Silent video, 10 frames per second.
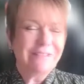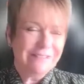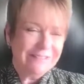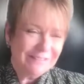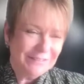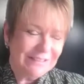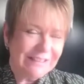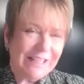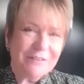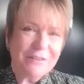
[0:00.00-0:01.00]
So,
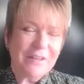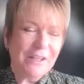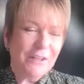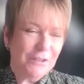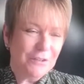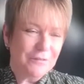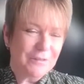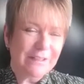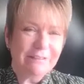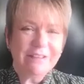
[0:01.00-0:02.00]
well, Neil, thank you for